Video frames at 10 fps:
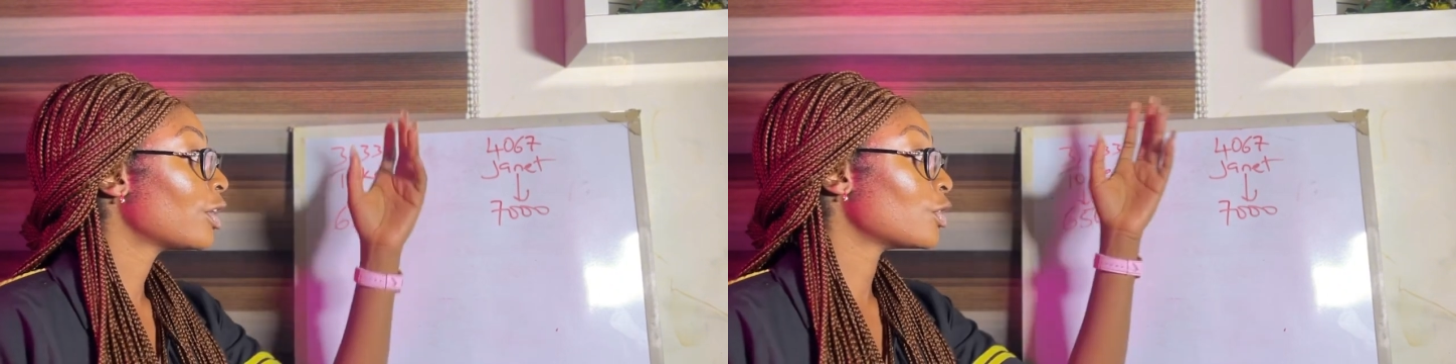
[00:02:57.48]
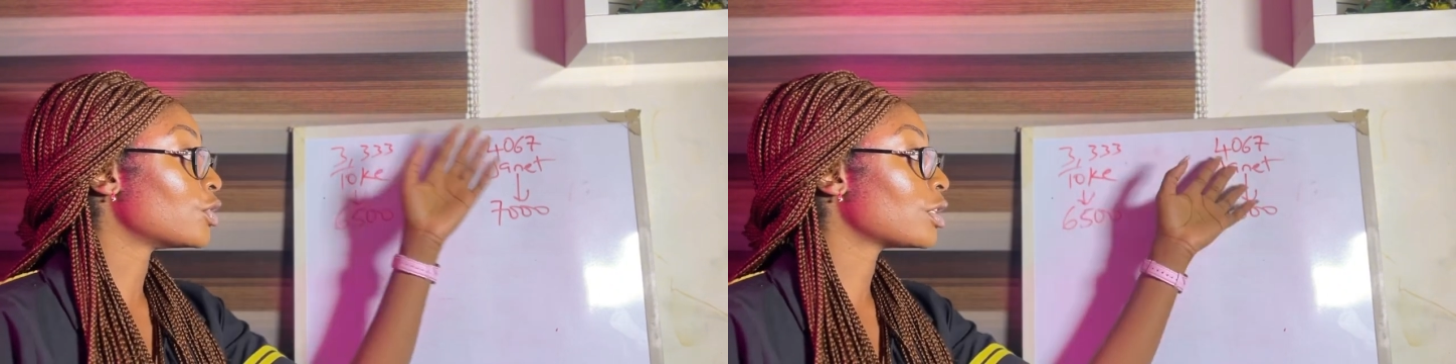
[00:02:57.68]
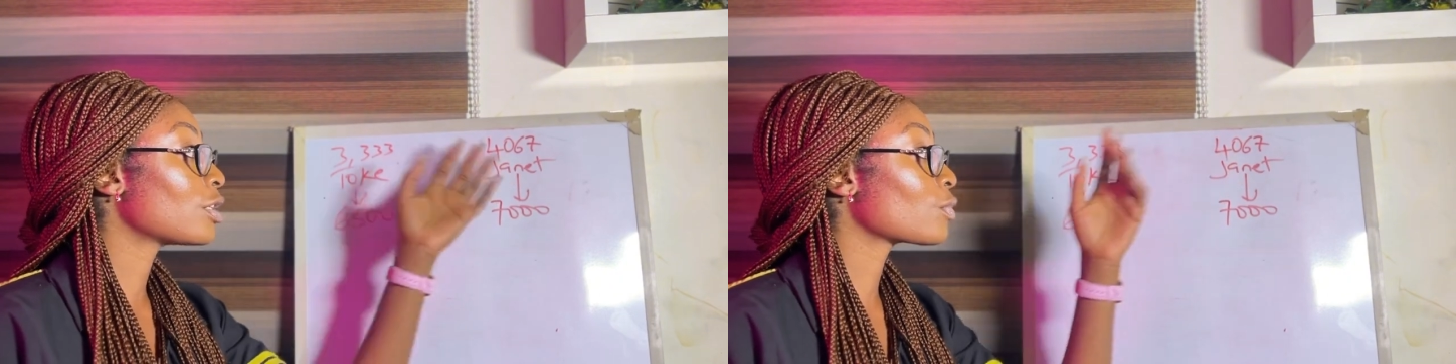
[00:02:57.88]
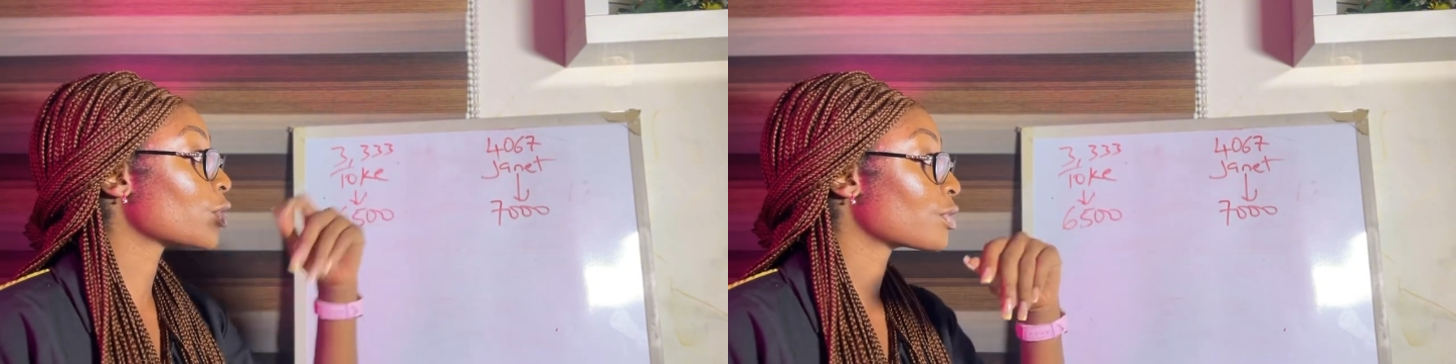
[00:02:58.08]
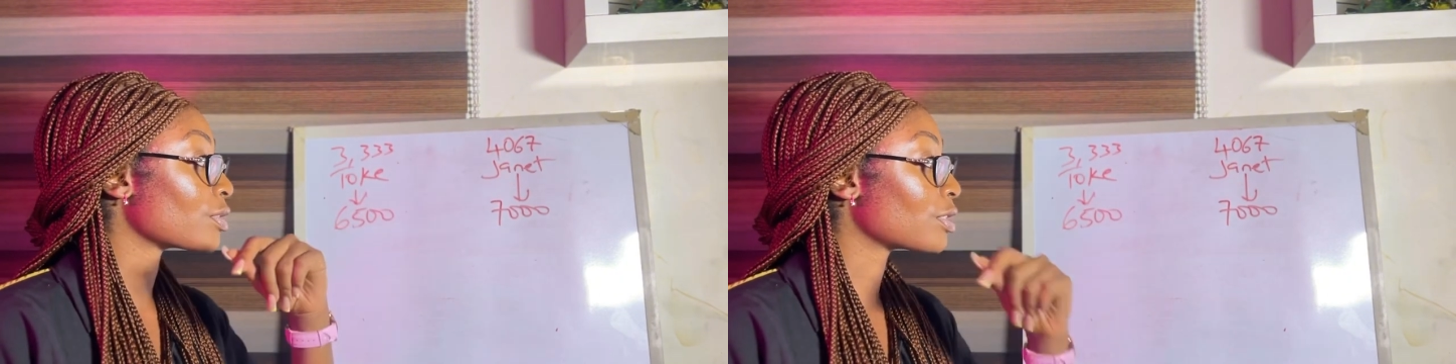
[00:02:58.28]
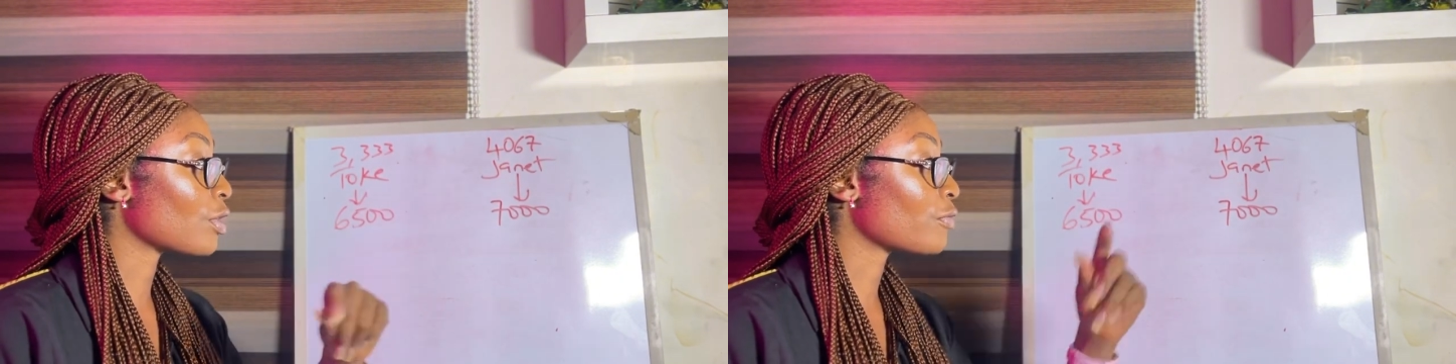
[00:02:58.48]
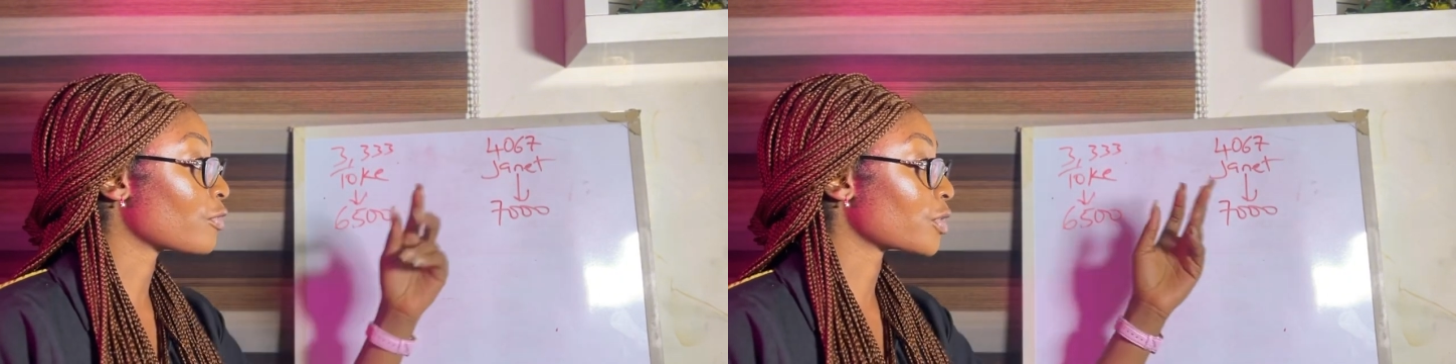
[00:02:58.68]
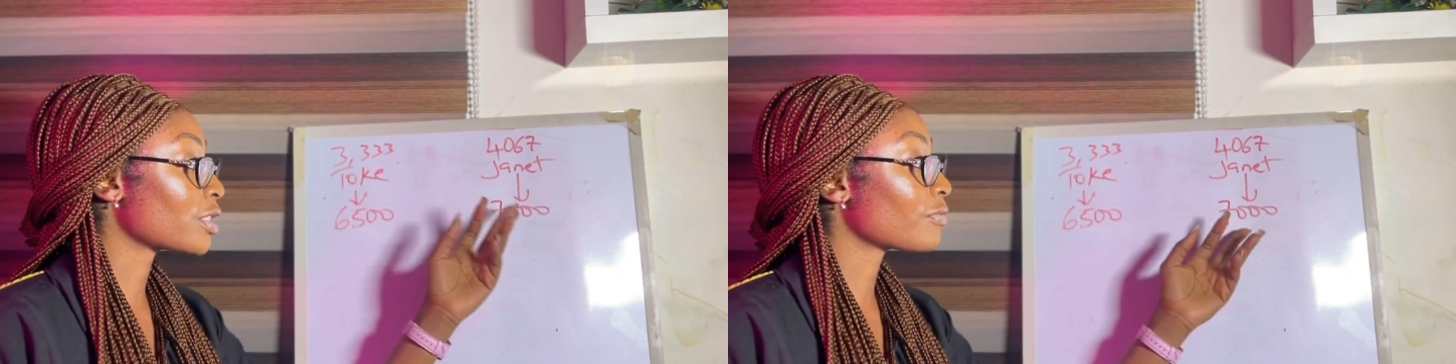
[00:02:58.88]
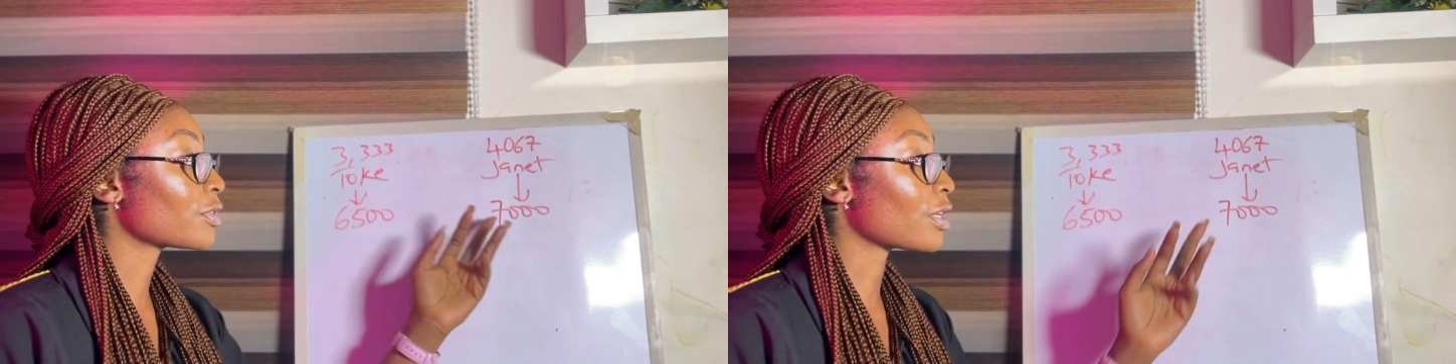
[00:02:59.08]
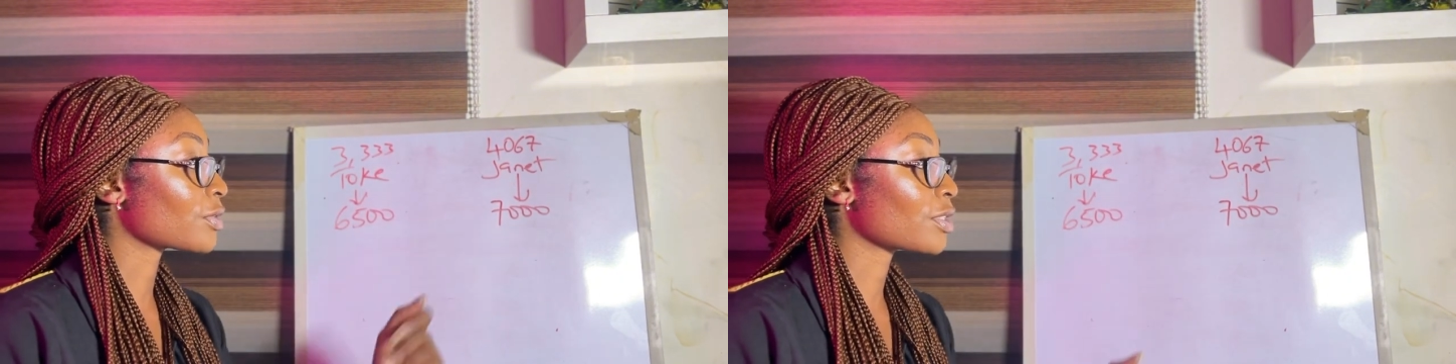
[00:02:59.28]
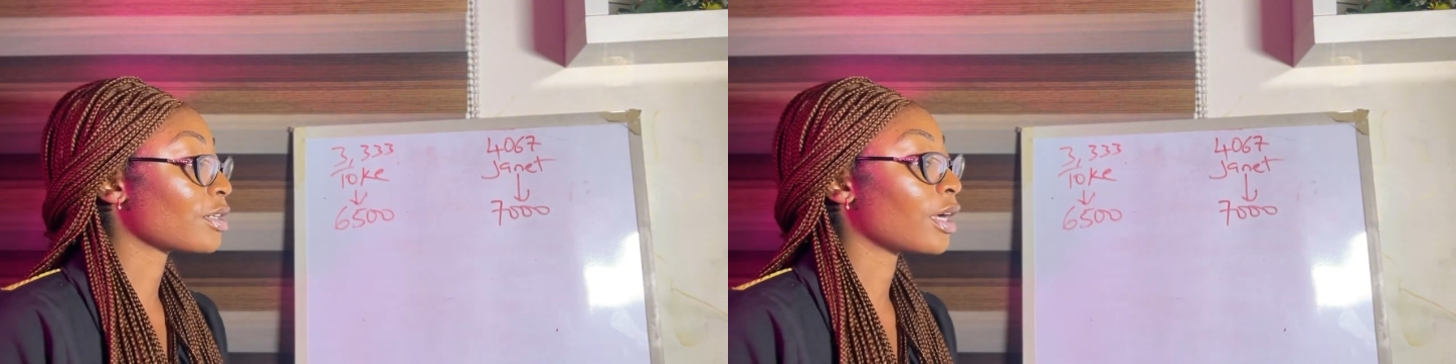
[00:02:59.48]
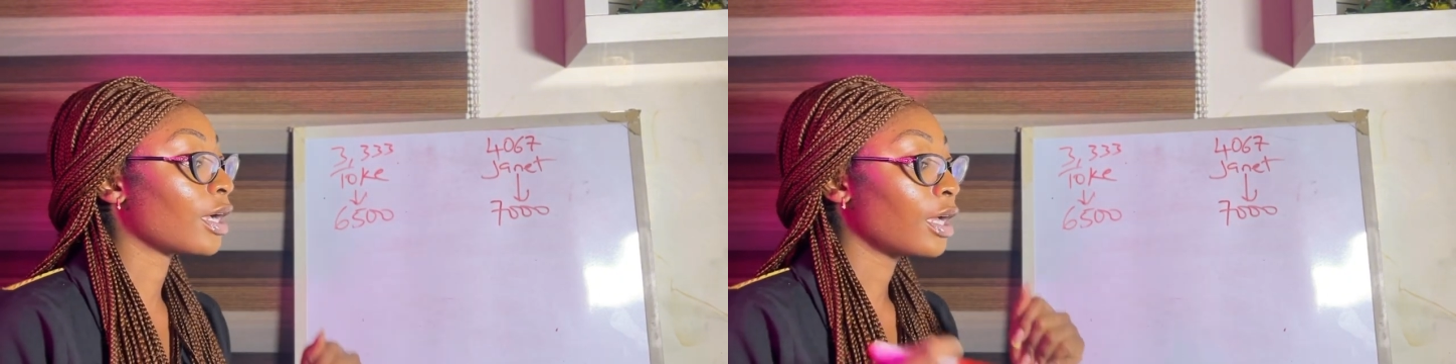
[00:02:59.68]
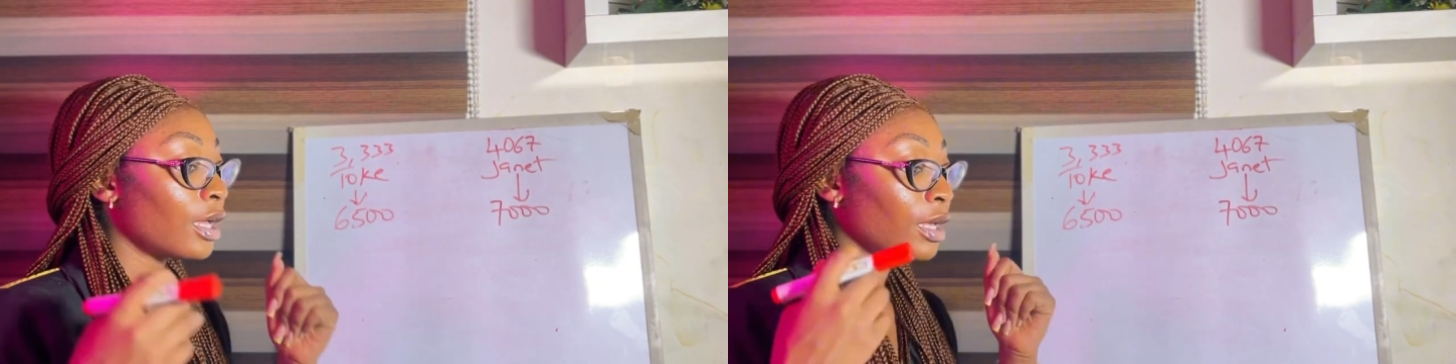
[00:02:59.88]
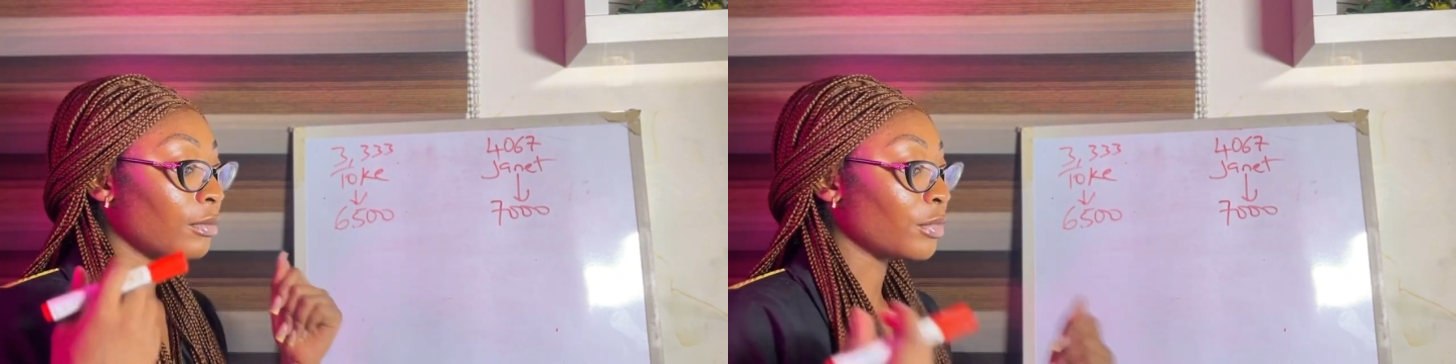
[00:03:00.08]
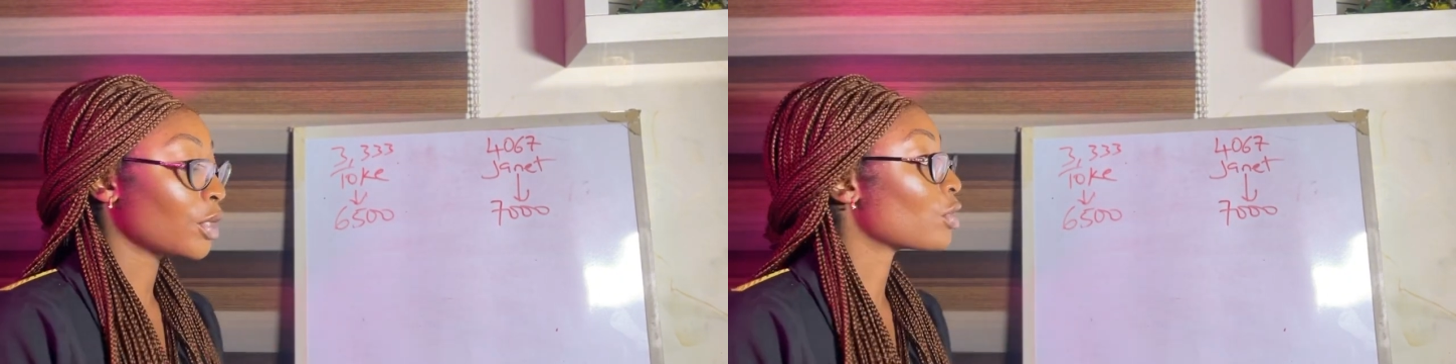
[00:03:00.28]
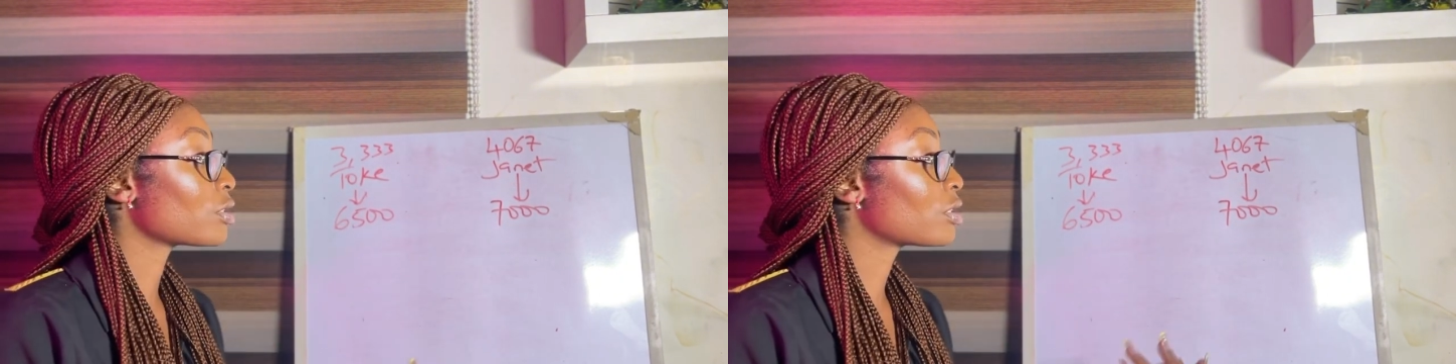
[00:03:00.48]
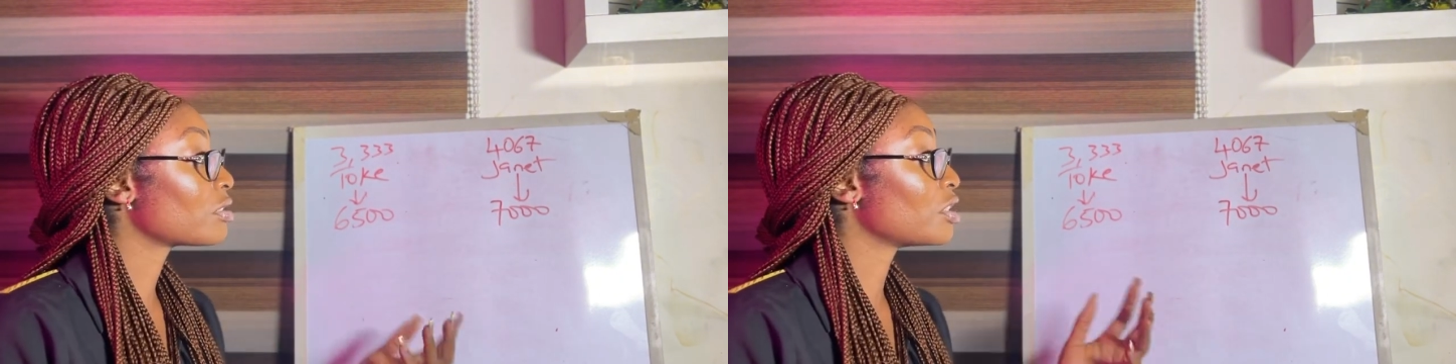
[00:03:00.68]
Janet wants to sell for 7,000 naira because she